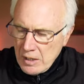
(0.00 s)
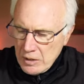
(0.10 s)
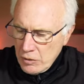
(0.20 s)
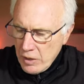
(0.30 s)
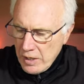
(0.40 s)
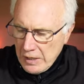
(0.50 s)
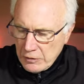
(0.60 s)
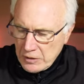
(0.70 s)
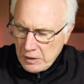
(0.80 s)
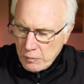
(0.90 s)
You aren't
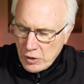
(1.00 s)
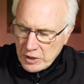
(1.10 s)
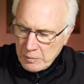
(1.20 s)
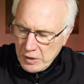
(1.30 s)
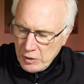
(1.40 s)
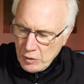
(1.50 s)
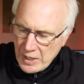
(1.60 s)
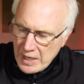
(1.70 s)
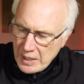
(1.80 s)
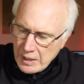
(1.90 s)
interested in watching me do
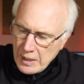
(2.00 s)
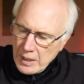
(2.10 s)
that.